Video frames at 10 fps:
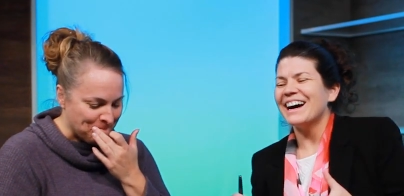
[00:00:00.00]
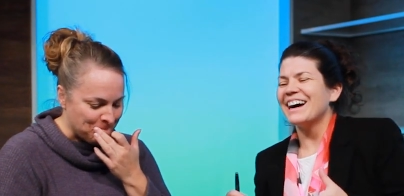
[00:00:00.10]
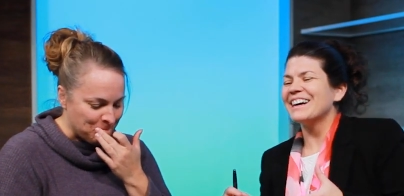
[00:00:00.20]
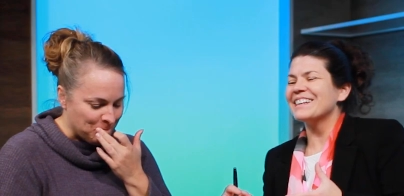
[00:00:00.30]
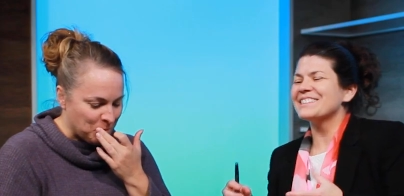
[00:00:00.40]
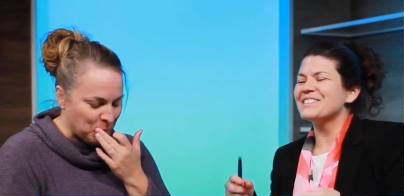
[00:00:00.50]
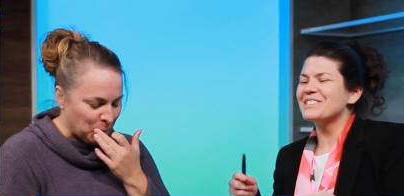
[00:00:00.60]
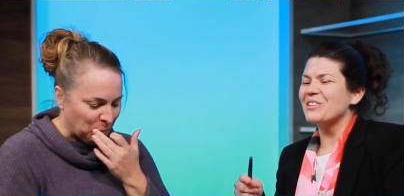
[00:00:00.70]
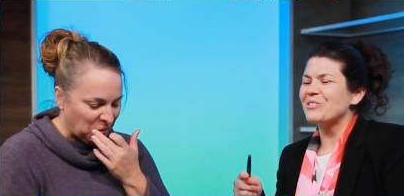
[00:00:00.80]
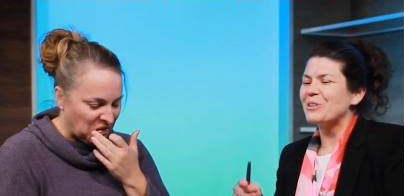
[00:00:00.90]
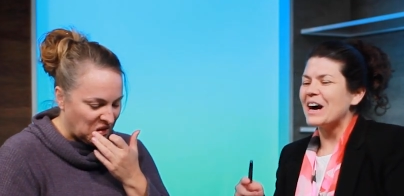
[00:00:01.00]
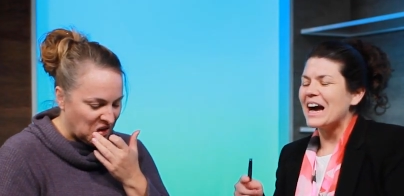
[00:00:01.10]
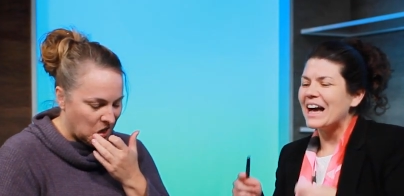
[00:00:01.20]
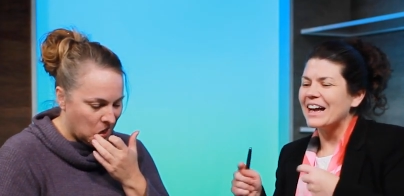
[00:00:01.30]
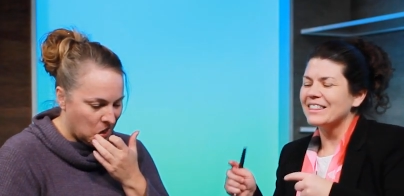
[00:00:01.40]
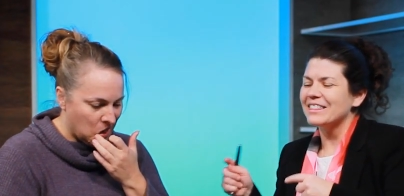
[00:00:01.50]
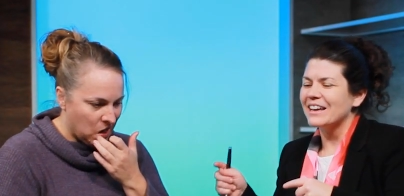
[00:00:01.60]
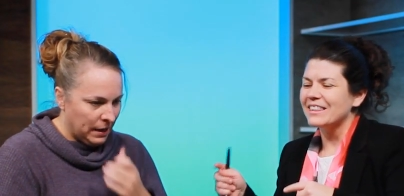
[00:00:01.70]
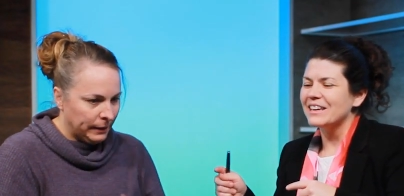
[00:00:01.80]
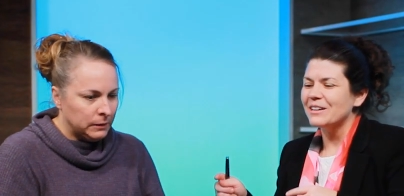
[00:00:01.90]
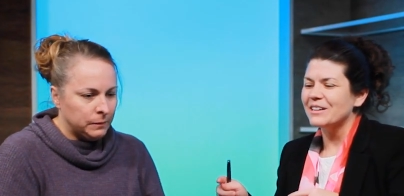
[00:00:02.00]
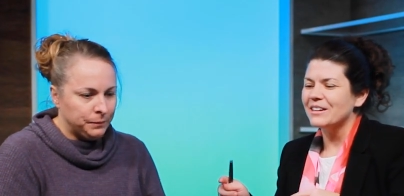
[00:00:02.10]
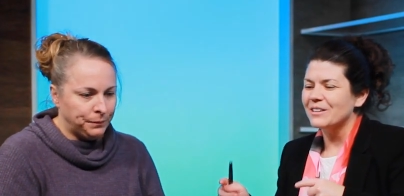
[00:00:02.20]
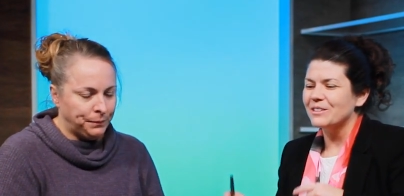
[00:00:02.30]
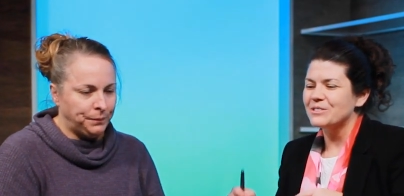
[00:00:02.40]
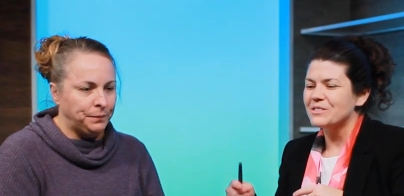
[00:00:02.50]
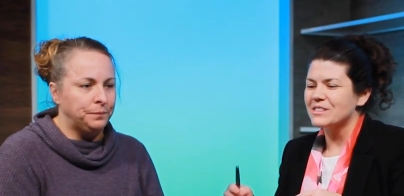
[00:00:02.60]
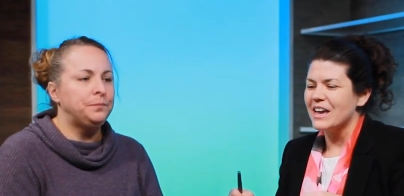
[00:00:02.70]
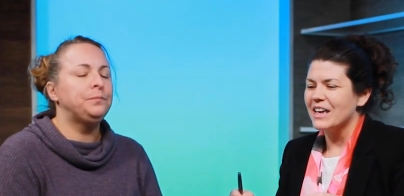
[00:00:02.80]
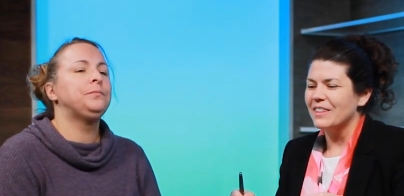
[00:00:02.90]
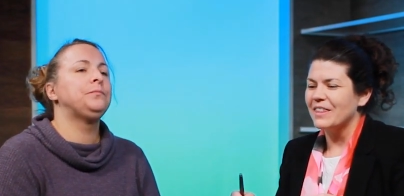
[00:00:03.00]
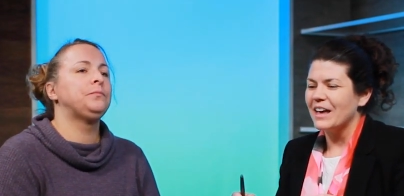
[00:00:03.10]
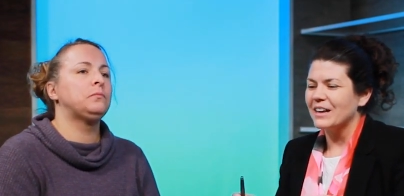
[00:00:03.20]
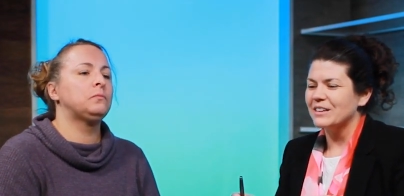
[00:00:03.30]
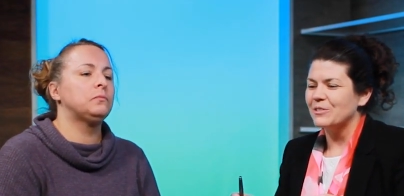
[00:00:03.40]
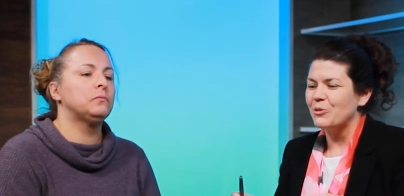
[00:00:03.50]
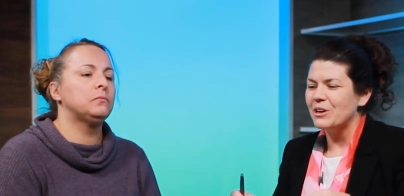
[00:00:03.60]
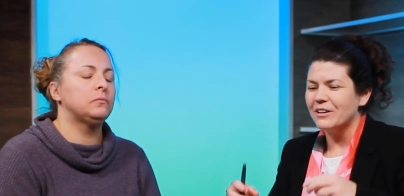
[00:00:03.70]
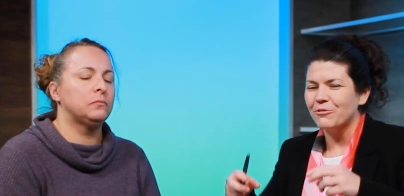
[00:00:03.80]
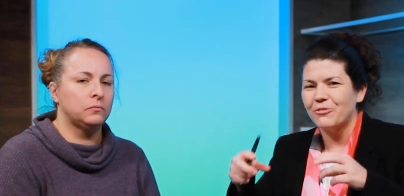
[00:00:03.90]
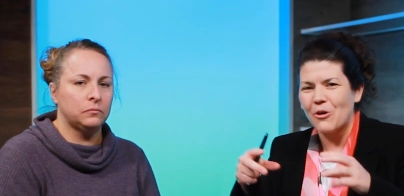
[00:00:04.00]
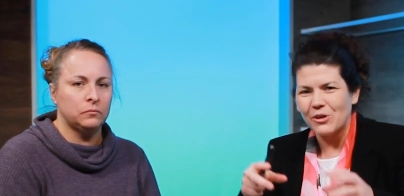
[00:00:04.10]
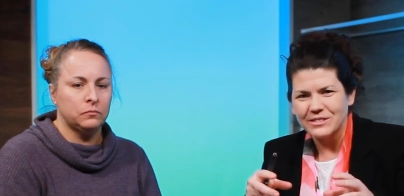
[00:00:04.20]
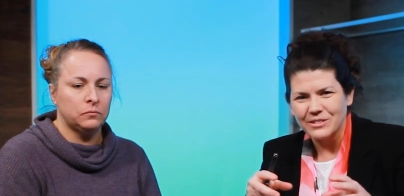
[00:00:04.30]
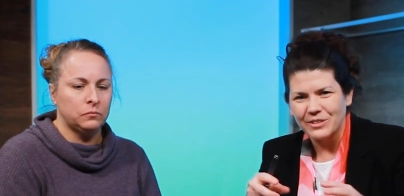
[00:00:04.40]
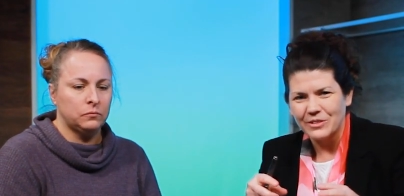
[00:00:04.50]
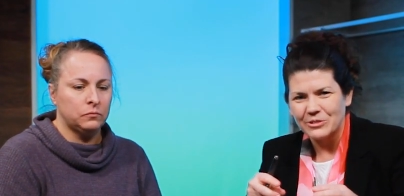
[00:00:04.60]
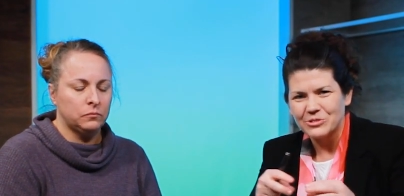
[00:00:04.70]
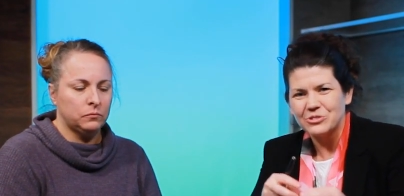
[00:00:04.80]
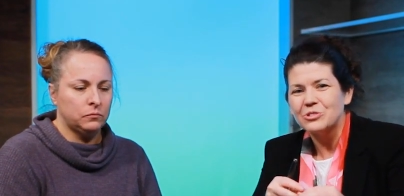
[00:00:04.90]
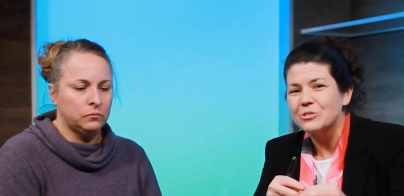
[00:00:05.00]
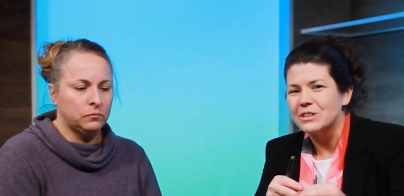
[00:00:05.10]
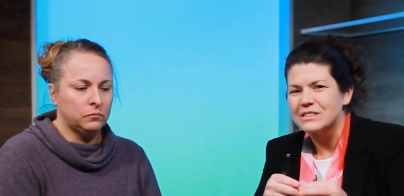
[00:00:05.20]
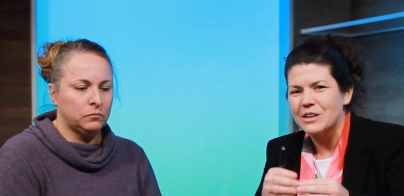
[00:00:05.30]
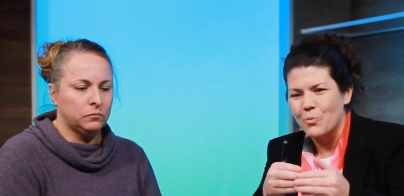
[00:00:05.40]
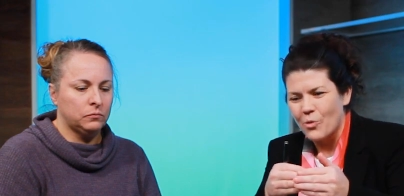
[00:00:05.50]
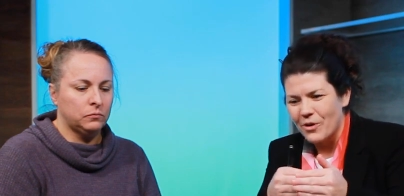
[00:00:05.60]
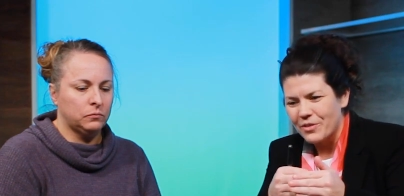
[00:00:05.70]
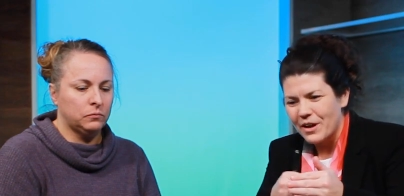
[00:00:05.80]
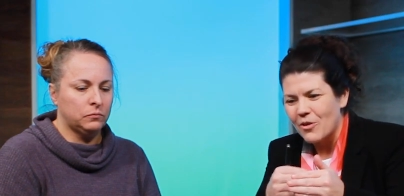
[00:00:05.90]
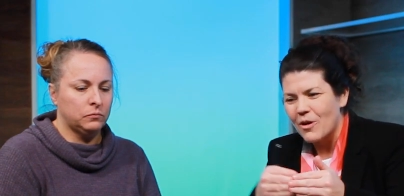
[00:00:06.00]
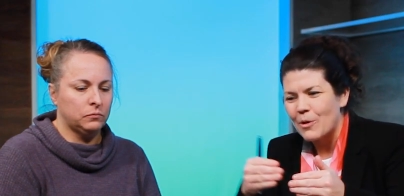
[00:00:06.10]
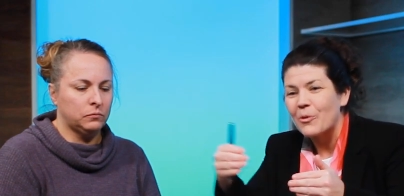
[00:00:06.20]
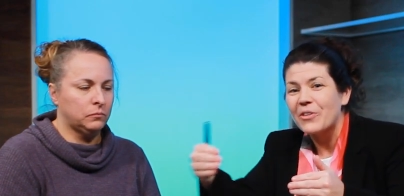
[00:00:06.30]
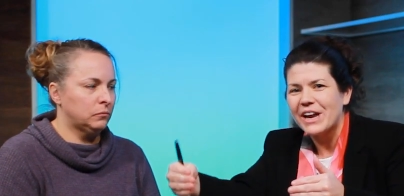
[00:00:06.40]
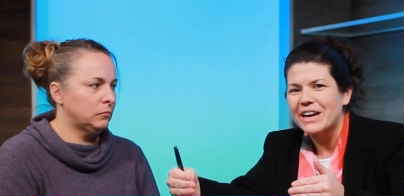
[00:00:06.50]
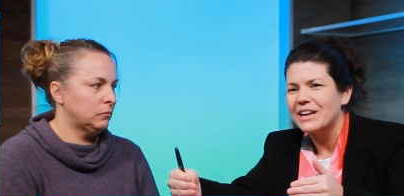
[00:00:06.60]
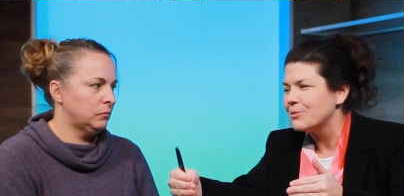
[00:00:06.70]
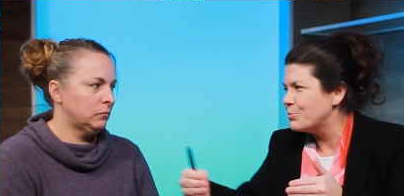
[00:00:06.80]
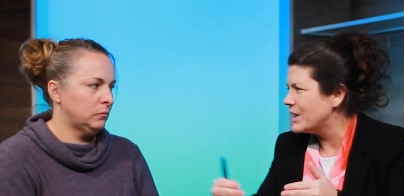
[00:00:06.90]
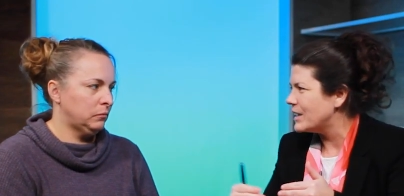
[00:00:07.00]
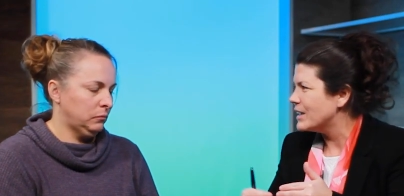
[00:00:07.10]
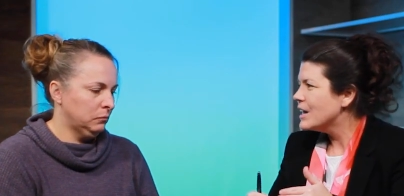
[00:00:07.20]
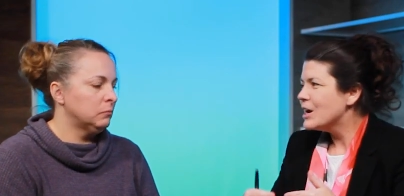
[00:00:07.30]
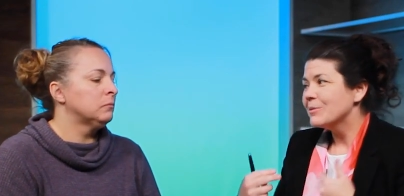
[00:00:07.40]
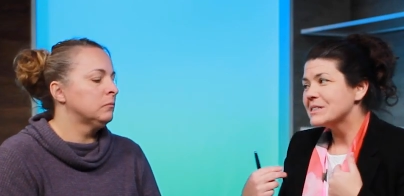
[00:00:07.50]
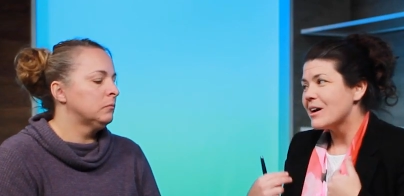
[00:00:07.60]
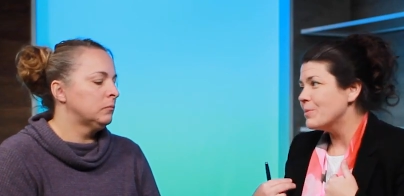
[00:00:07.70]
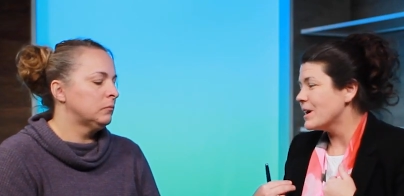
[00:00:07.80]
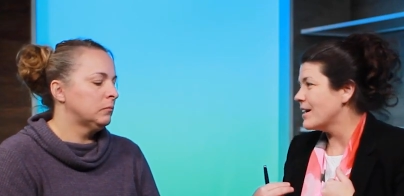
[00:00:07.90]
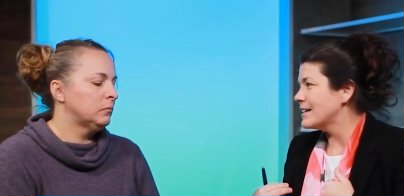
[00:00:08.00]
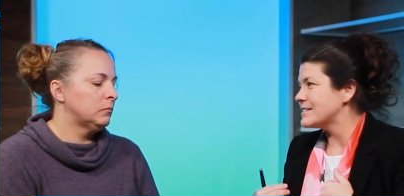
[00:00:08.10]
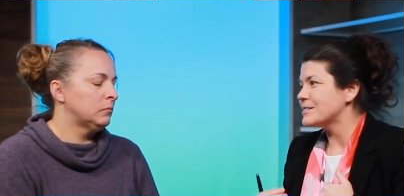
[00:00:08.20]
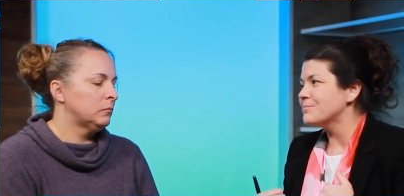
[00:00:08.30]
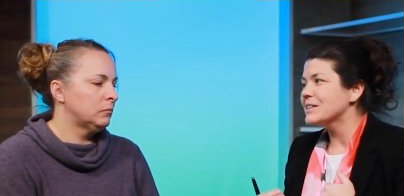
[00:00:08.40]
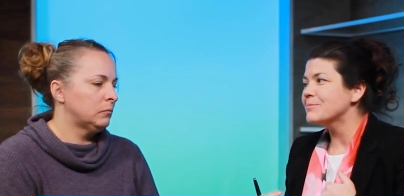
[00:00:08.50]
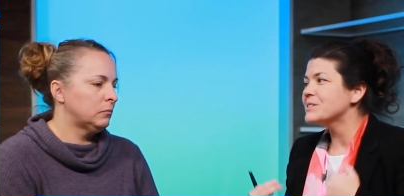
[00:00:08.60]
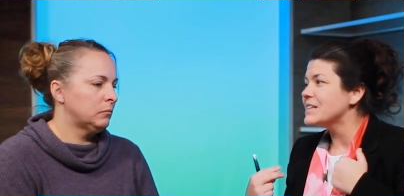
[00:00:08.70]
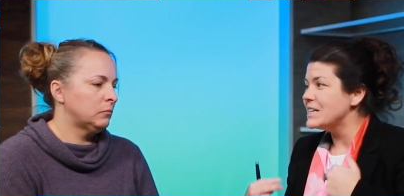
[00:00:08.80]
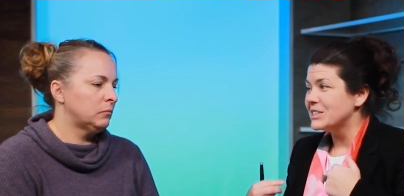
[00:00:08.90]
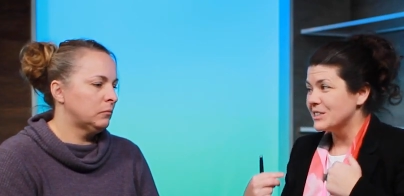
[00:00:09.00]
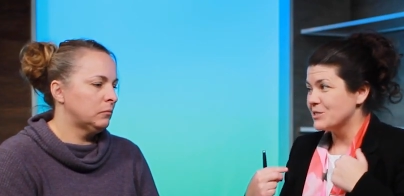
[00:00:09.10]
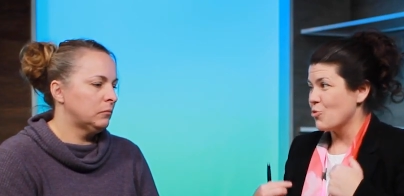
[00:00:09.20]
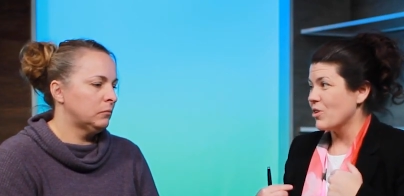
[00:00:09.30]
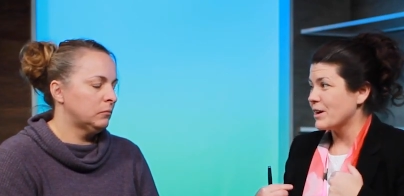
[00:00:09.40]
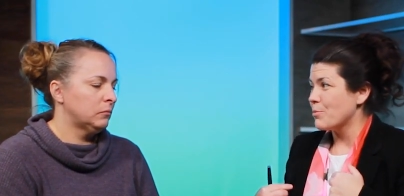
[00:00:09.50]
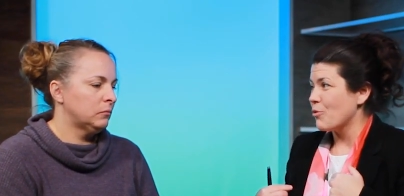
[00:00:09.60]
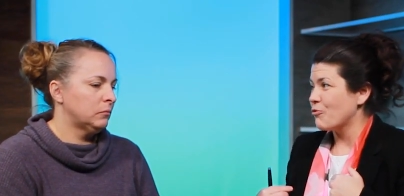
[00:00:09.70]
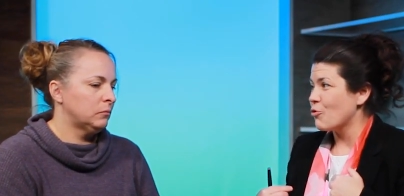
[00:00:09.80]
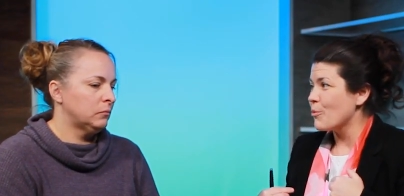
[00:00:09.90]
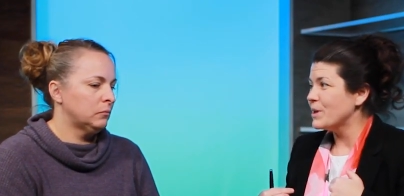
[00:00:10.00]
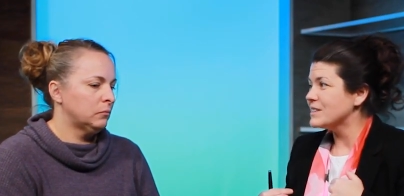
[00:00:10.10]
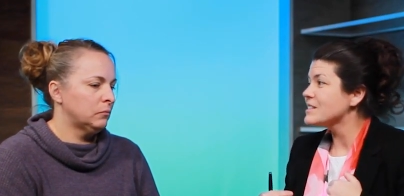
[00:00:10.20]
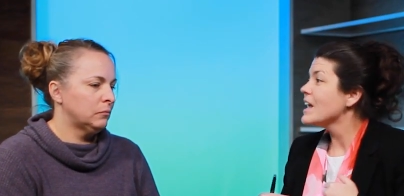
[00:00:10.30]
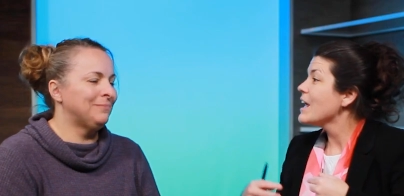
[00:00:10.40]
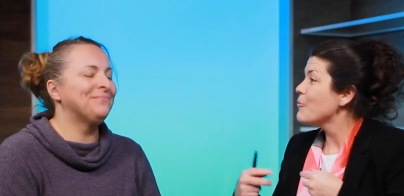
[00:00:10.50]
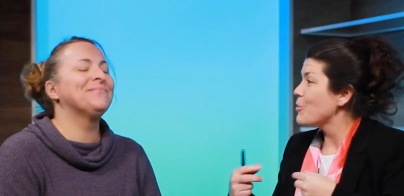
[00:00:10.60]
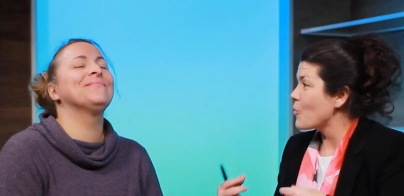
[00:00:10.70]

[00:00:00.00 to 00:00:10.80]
Speaker 1: Uh, so I, I, think I hear you saying that we got to focus on those students and where they are and where they need to be. Because I'll be honest, sometimes teaching is more like a performance, and we